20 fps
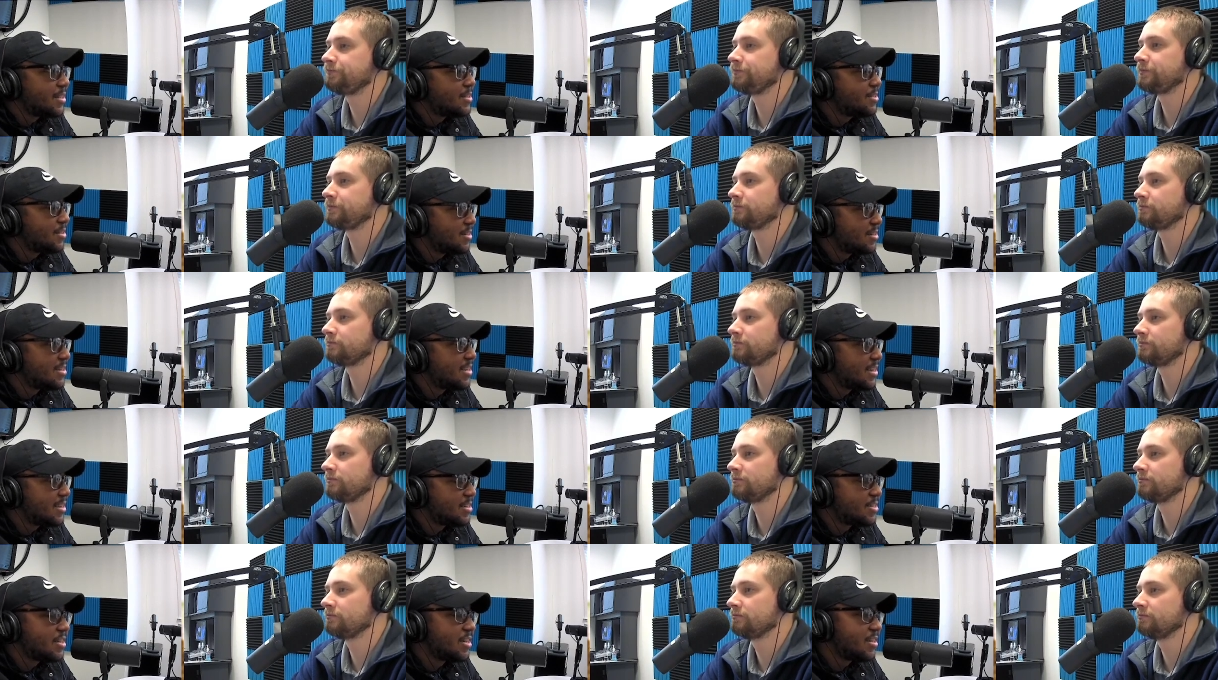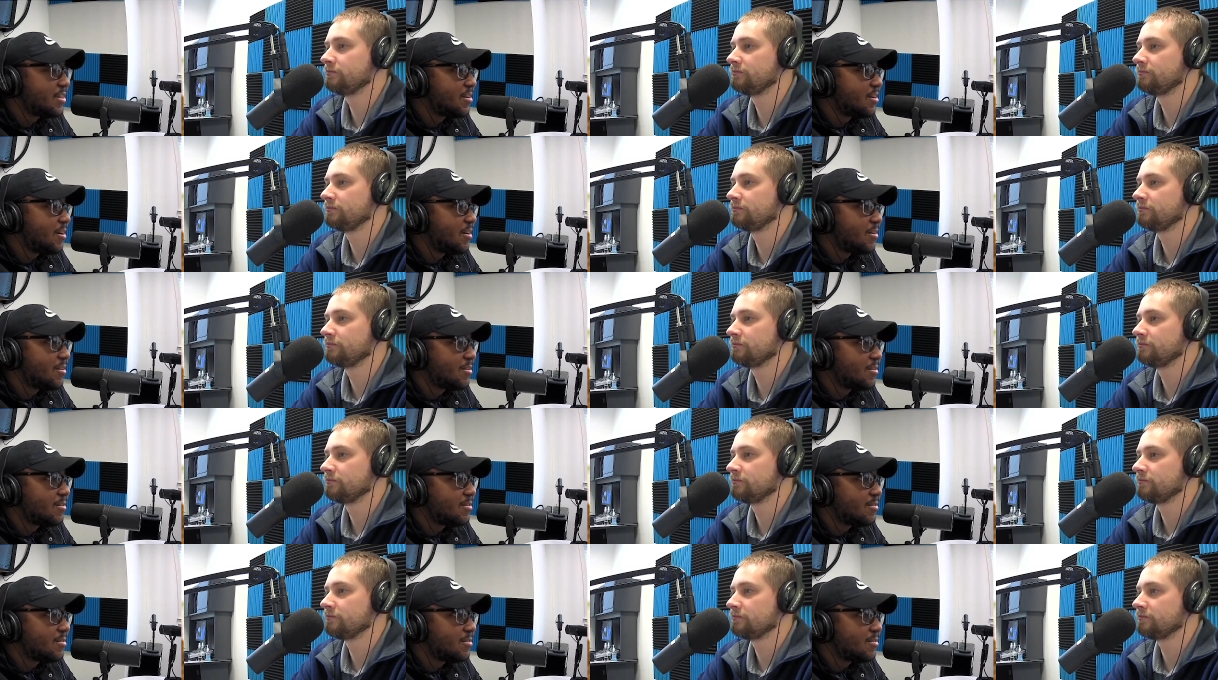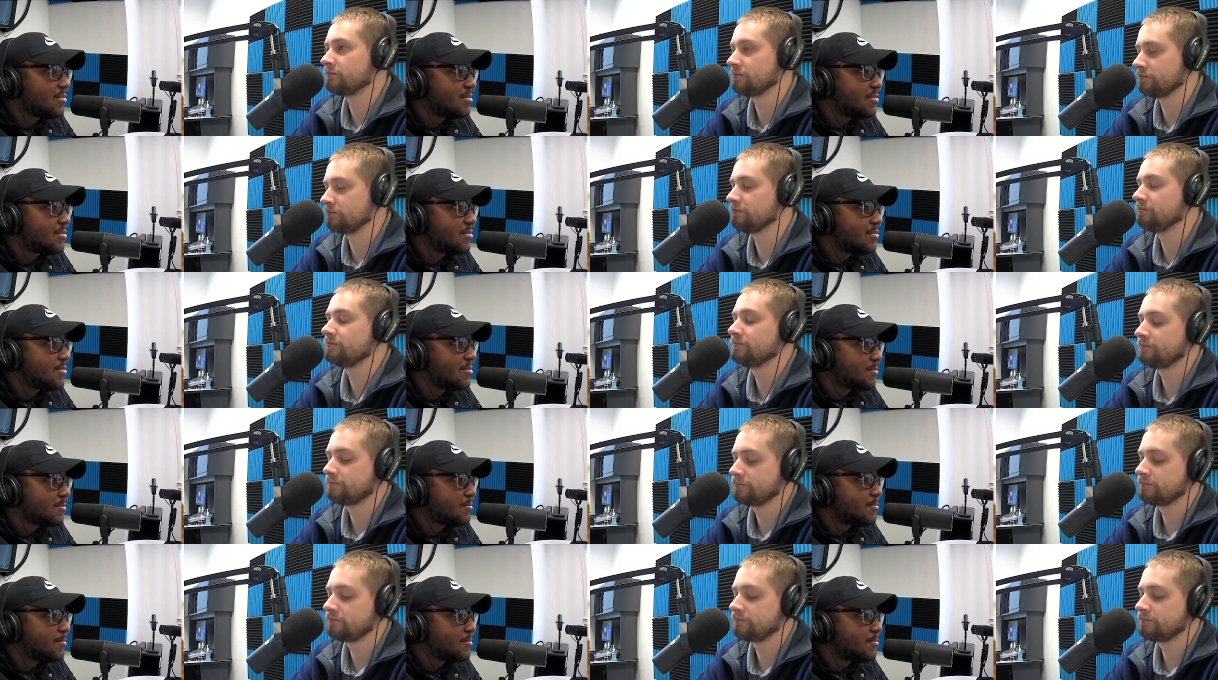Speaker 1: They should have taken Jalen Carter. Hmm.